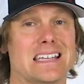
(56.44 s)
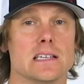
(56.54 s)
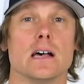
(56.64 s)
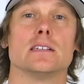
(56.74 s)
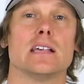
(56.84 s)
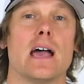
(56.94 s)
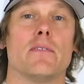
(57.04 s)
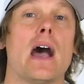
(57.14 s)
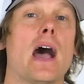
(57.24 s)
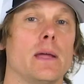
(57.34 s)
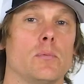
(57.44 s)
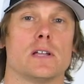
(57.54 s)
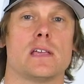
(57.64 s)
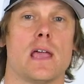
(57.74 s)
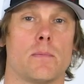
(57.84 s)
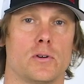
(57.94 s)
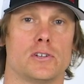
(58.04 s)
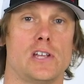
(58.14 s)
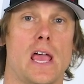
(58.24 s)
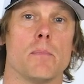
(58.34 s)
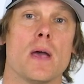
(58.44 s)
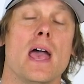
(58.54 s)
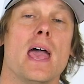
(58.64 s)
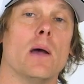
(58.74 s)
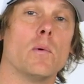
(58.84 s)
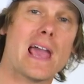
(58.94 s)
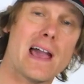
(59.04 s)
it does have a hybrid camber shape, and we